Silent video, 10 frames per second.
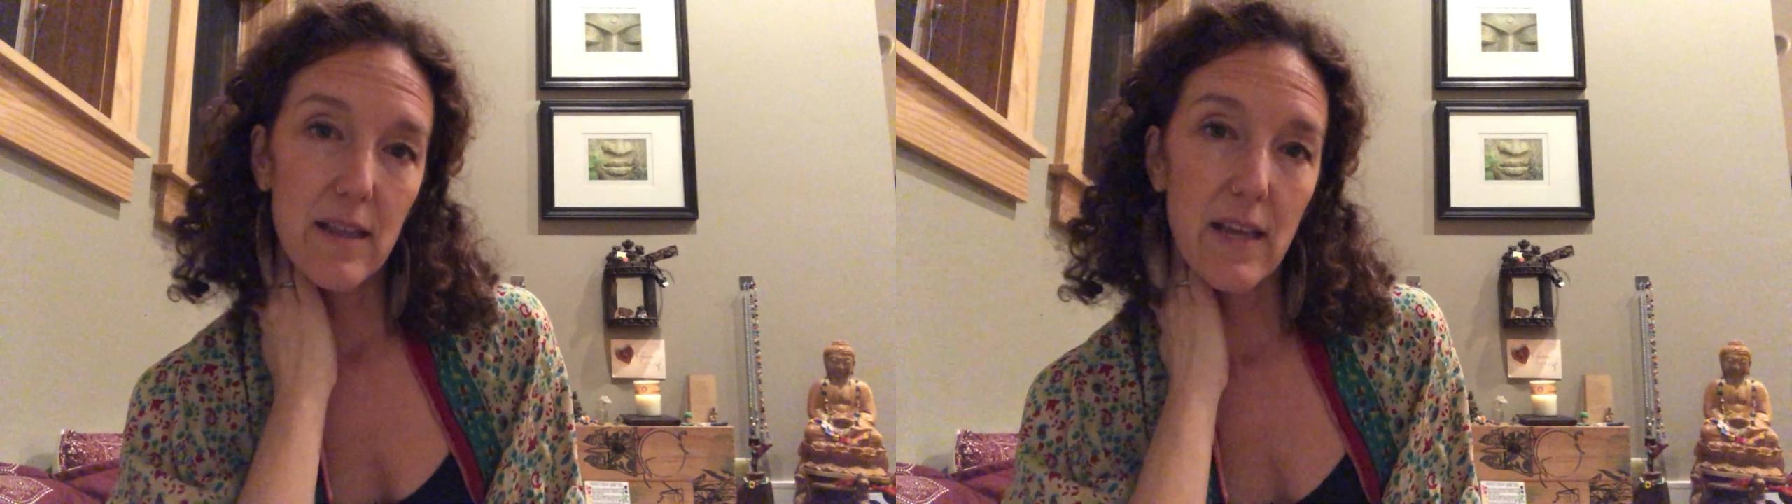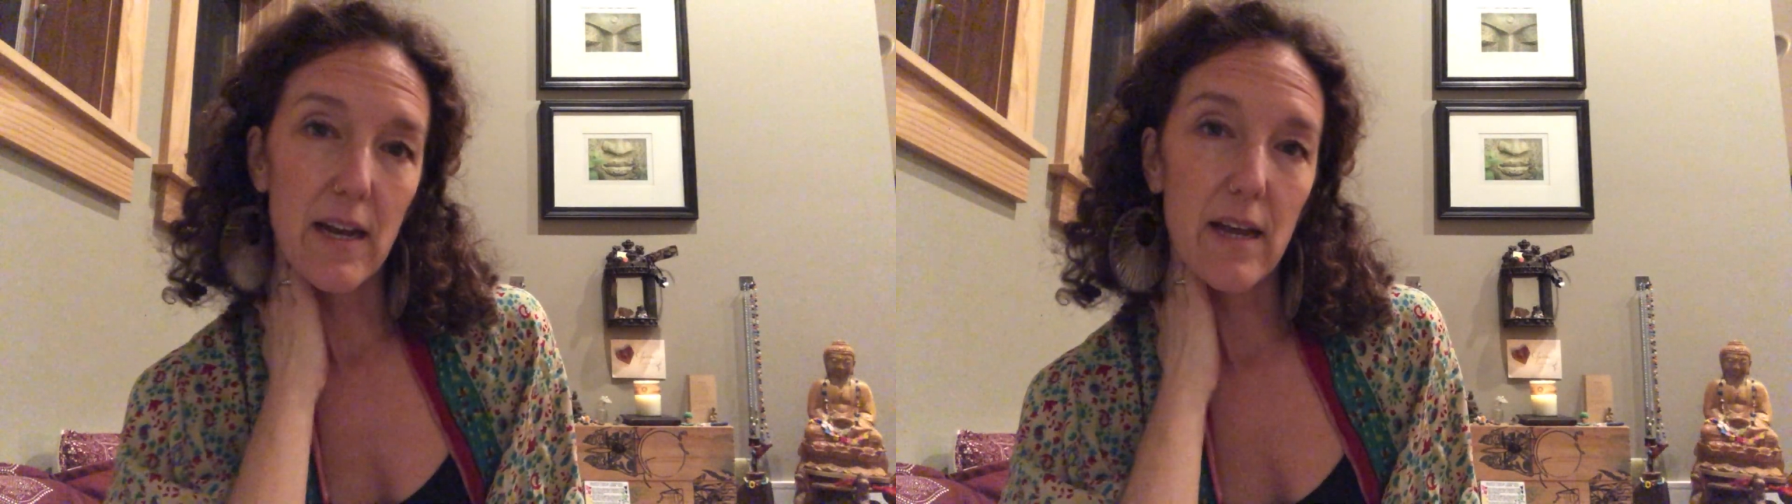
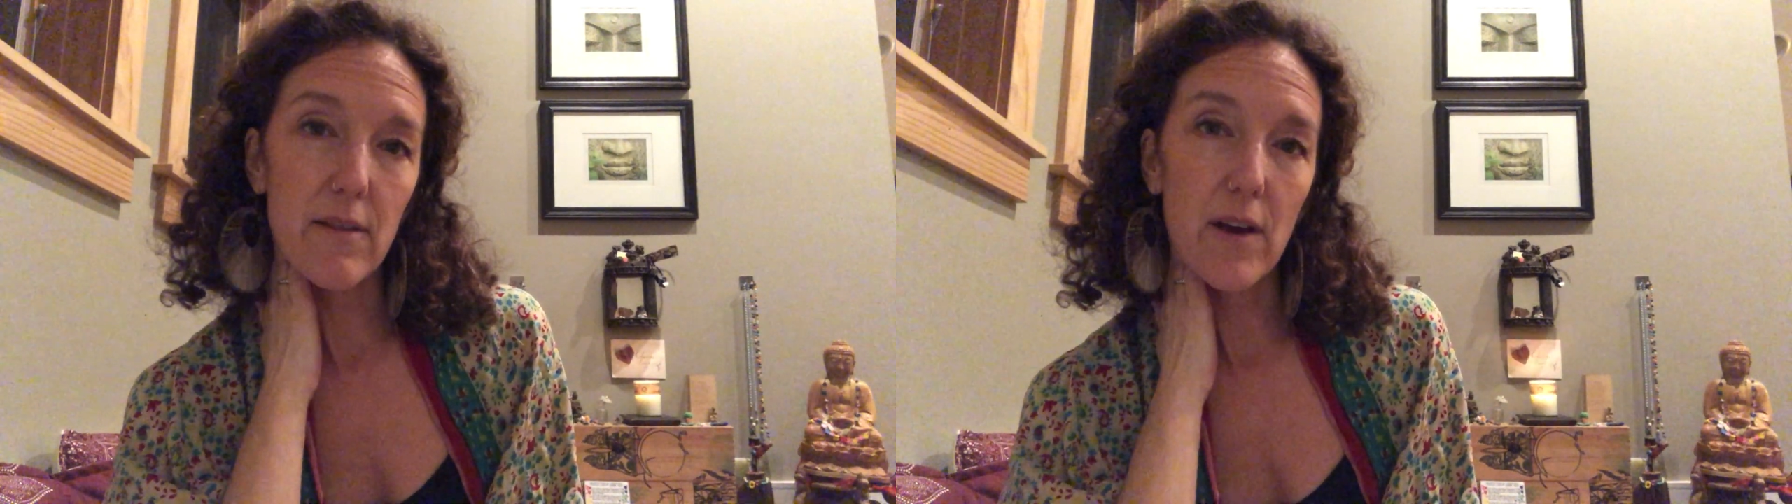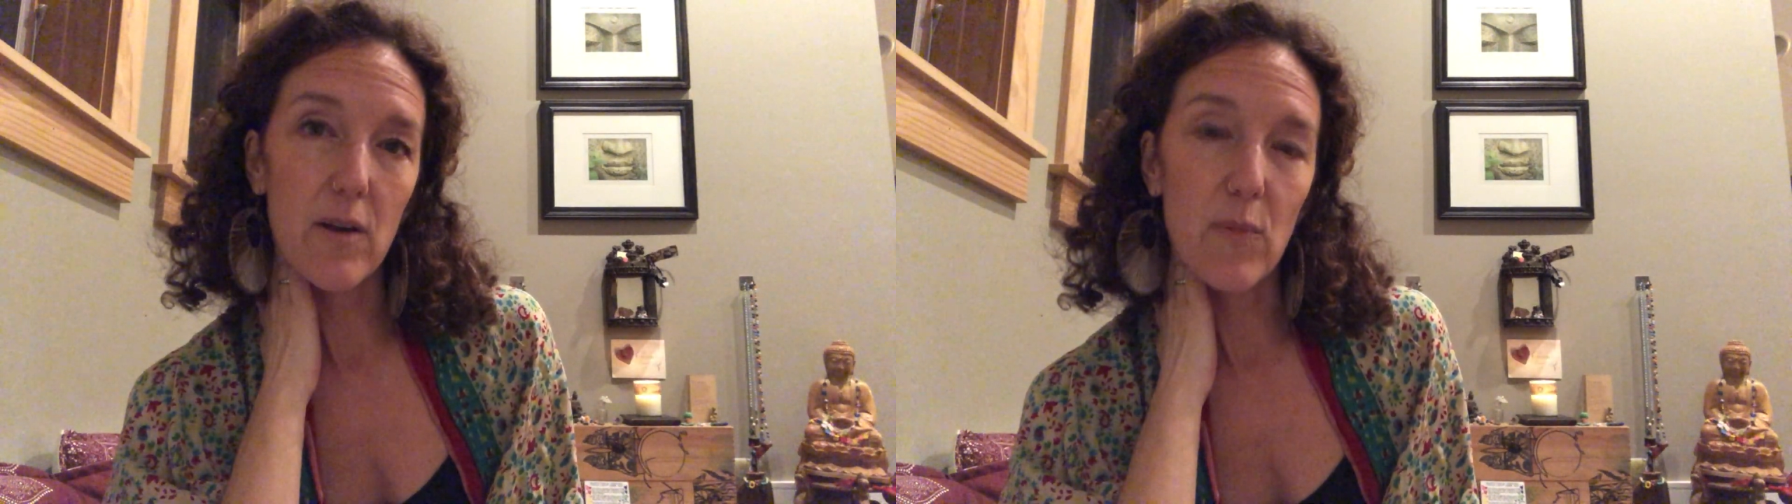that I
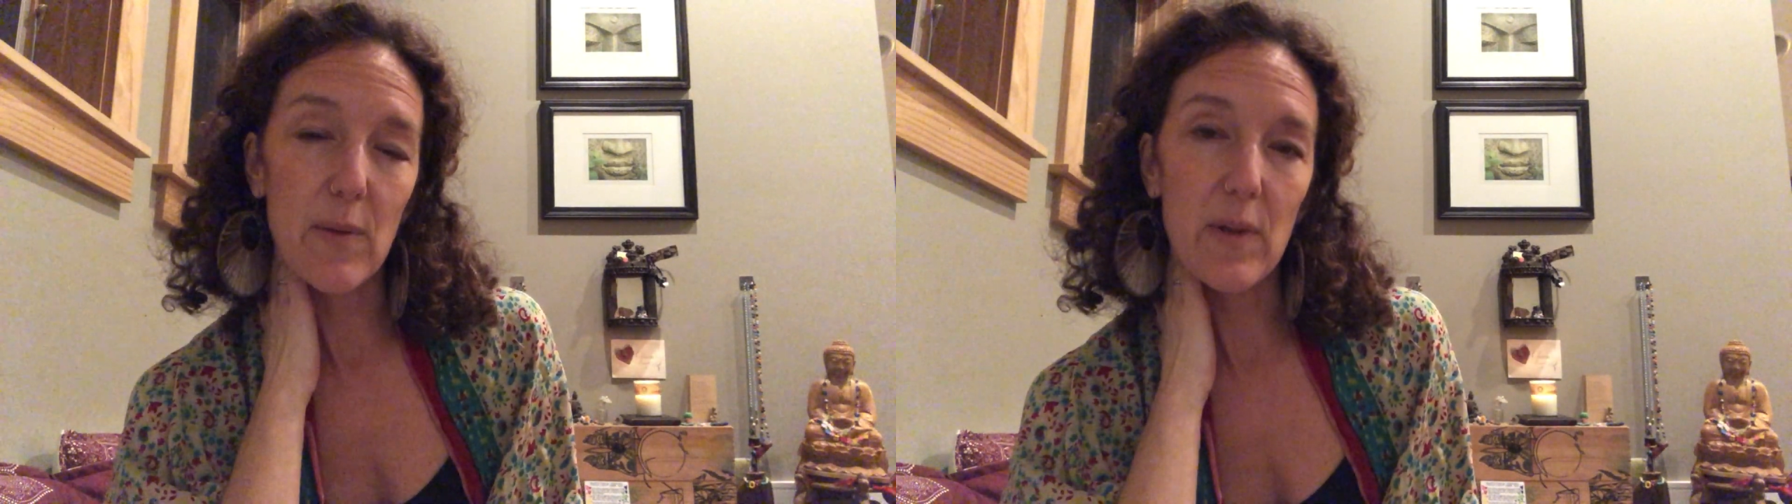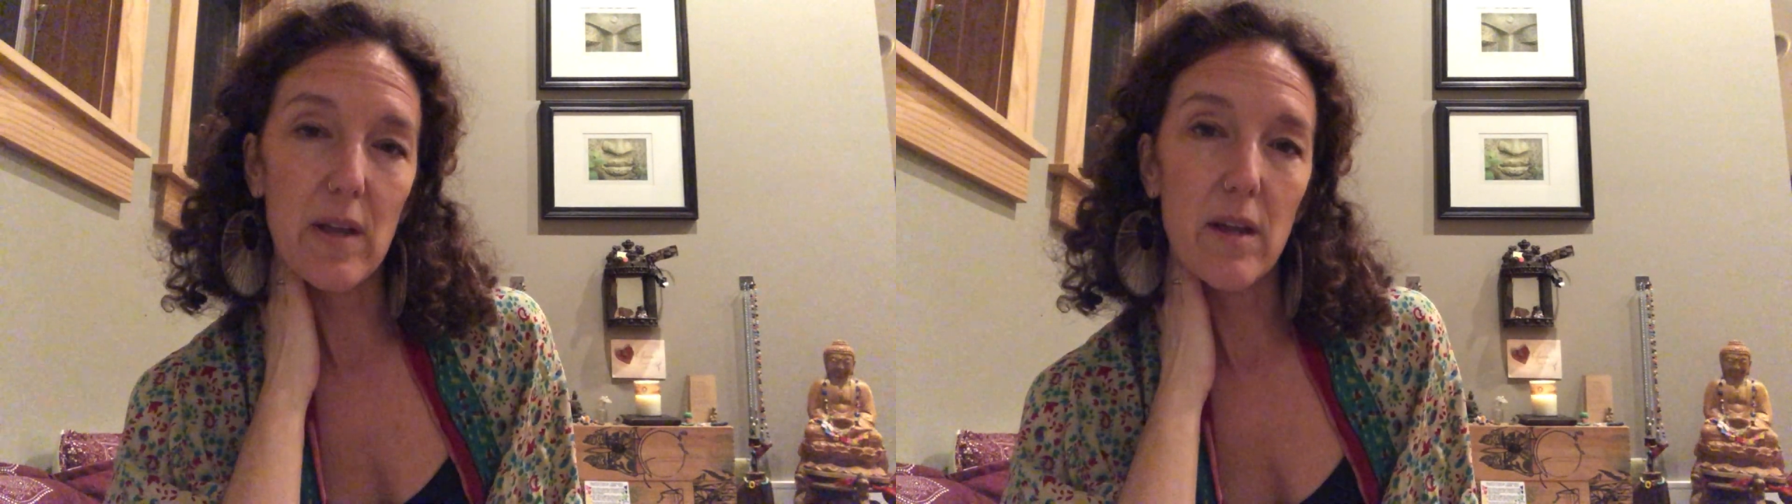thought it
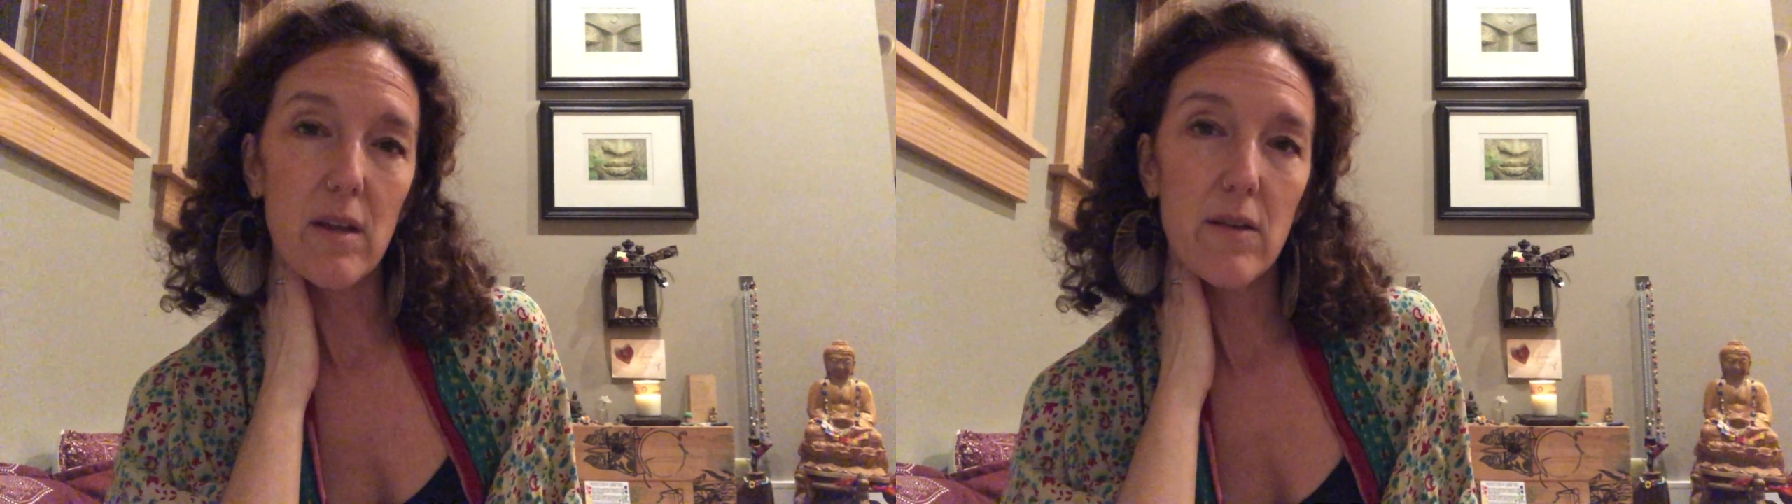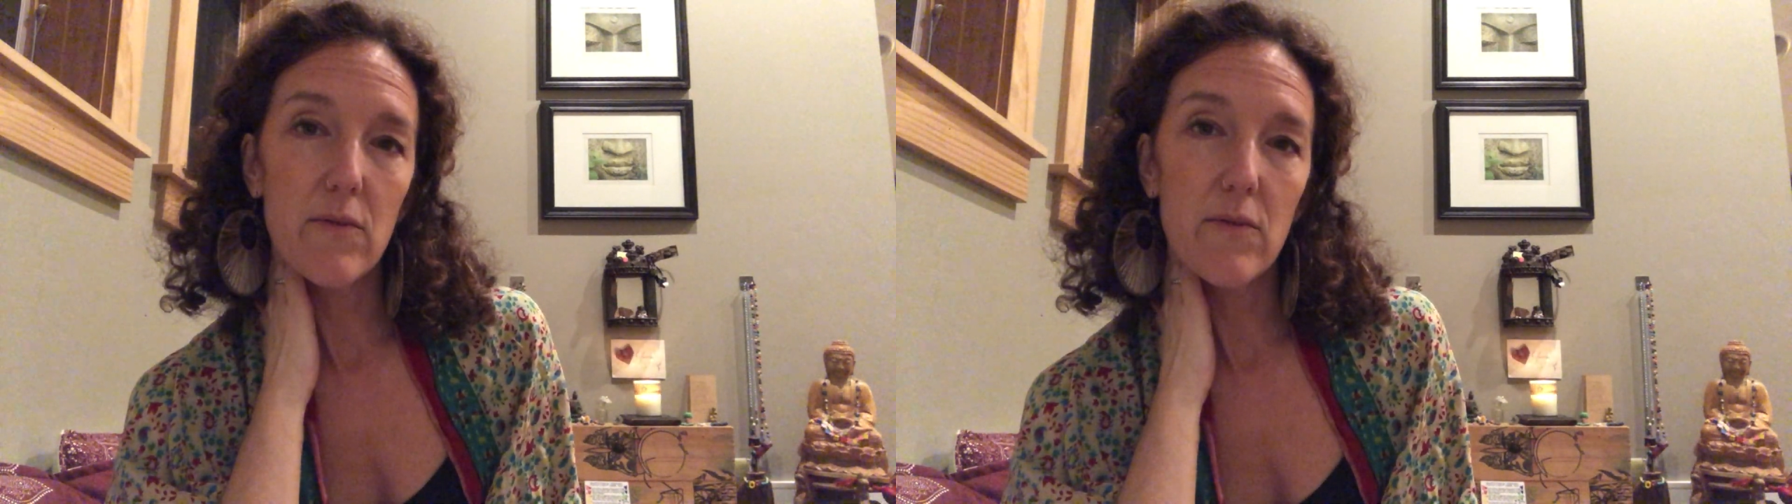might be